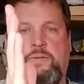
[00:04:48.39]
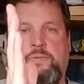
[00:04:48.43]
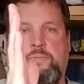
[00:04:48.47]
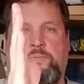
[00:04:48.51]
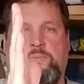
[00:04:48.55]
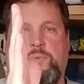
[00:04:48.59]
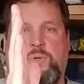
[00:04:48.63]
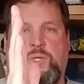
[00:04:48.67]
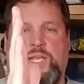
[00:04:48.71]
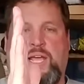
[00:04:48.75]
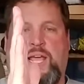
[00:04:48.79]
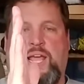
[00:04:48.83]

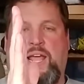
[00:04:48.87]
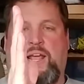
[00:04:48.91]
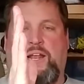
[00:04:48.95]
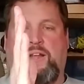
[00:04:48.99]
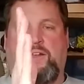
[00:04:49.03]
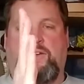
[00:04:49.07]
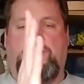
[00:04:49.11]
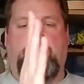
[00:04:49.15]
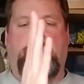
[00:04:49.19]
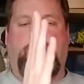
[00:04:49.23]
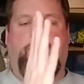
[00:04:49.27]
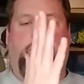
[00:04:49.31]
Put the hand
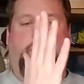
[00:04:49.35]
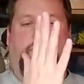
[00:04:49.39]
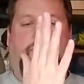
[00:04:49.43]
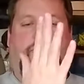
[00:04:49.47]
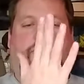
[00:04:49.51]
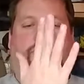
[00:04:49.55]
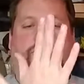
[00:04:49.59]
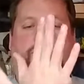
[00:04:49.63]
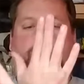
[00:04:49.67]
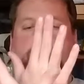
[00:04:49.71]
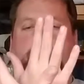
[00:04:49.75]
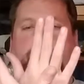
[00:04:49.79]
in front of
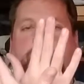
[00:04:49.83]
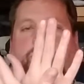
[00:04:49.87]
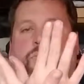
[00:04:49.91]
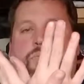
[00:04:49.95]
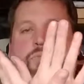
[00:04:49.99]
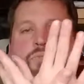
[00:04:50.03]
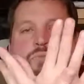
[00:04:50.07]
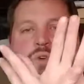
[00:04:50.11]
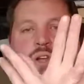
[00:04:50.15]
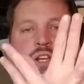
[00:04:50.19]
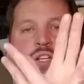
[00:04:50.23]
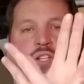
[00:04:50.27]
you,
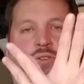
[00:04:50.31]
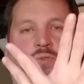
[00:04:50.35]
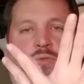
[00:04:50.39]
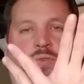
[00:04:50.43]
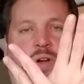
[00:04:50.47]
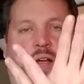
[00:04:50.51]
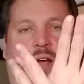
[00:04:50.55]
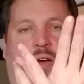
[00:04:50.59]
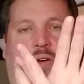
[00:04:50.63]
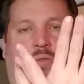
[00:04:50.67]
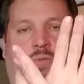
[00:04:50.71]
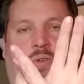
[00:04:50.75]
reach
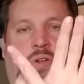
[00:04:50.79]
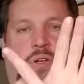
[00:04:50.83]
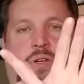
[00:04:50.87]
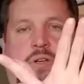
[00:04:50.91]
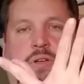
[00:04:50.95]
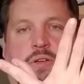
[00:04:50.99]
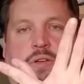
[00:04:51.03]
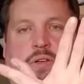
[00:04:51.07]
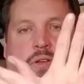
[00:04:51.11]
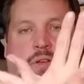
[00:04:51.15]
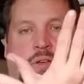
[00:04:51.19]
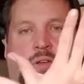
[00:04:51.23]
around,
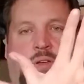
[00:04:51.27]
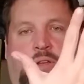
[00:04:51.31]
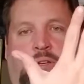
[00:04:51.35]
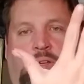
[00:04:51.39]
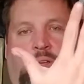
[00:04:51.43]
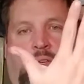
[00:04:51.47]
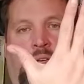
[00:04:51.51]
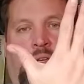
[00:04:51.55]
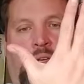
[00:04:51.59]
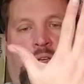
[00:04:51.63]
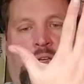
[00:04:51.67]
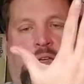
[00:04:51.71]

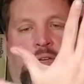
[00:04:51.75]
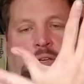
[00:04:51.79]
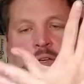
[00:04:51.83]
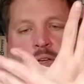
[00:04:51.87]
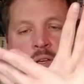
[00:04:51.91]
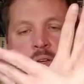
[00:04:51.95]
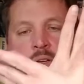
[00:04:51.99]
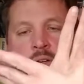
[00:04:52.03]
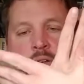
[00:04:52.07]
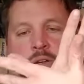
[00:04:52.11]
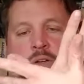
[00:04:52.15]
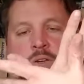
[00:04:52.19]

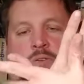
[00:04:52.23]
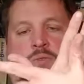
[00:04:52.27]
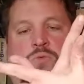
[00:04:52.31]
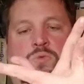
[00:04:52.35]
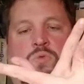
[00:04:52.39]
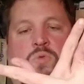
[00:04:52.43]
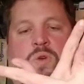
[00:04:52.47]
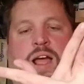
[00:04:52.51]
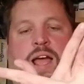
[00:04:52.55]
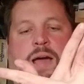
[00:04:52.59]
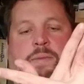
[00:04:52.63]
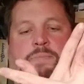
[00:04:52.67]

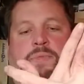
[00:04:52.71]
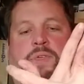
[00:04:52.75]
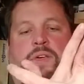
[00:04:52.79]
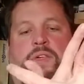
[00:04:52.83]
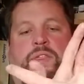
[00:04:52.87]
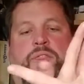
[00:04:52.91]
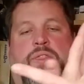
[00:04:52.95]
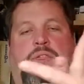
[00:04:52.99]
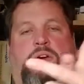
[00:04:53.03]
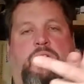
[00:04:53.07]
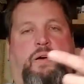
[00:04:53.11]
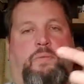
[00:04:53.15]
grab the
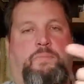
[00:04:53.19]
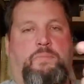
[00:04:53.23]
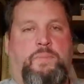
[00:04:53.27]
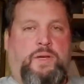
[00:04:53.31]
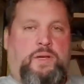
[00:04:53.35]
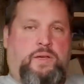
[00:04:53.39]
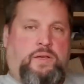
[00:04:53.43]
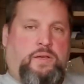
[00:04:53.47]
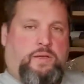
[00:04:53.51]
thumb